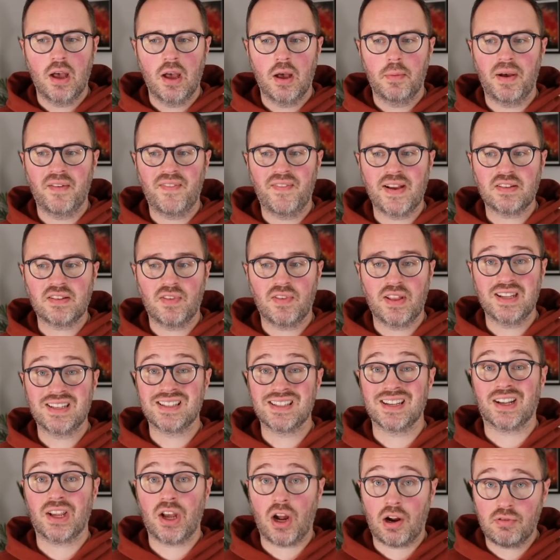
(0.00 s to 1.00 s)
But effectively, this is
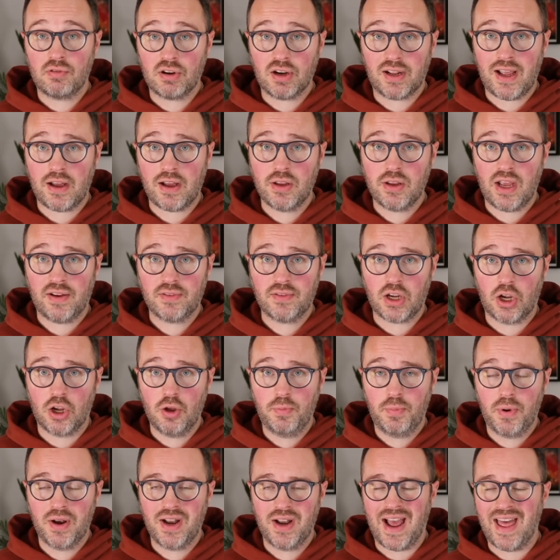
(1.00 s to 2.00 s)
a current account you have to
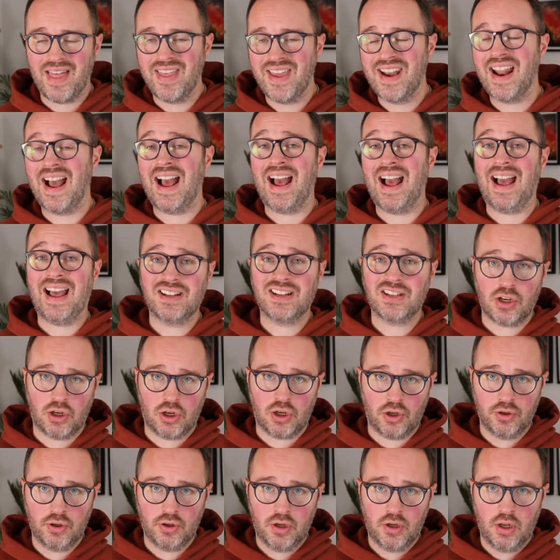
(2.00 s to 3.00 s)
open and then add
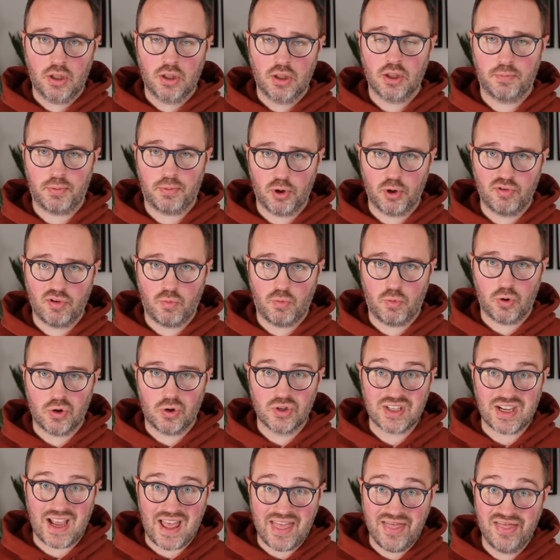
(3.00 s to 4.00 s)
on the Blue
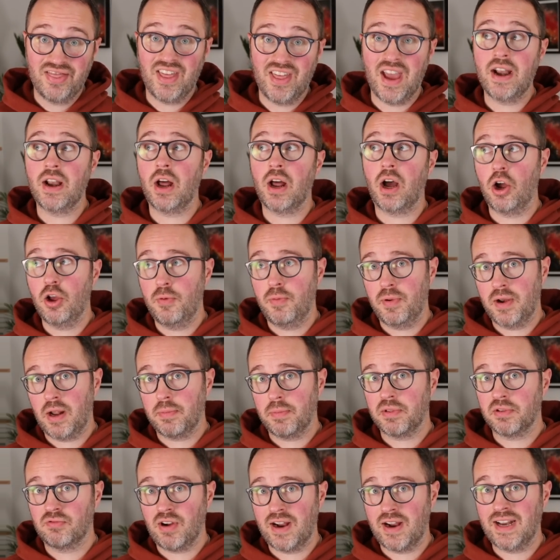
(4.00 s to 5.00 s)
Rewards and then open up
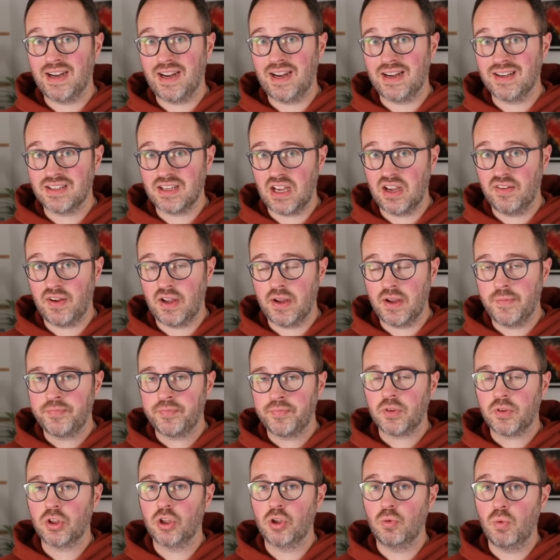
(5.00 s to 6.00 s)
the Rainy Day Saver.
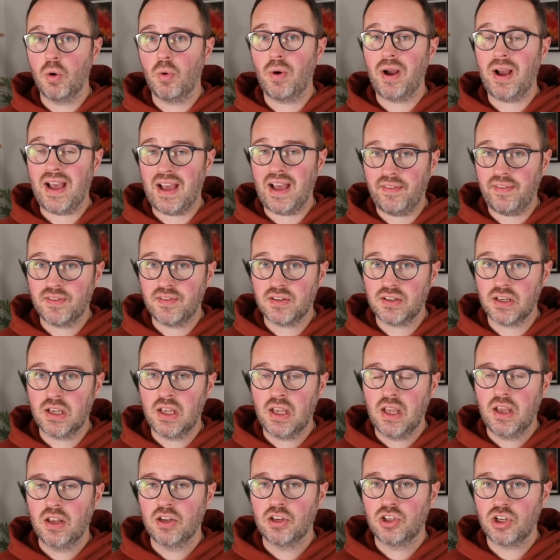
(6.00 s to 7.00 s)
You will have to
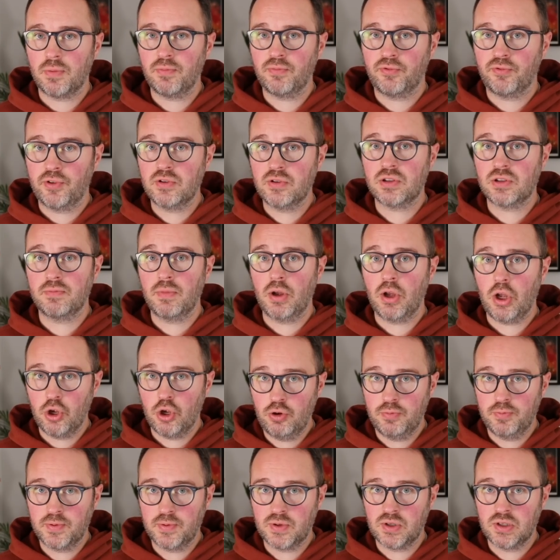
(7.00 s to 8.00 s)
jump through some
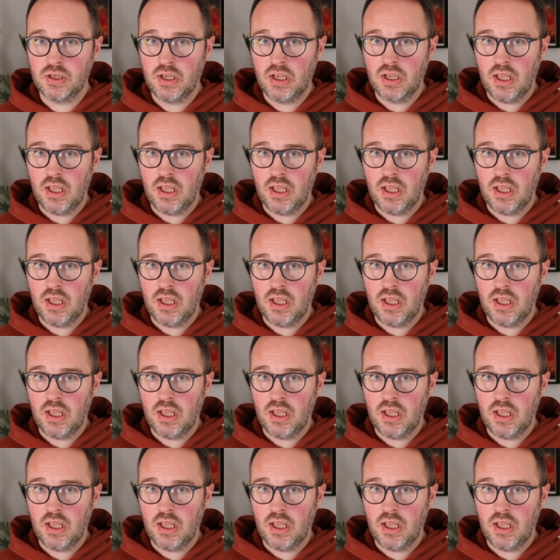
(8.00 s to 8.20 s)
hoops,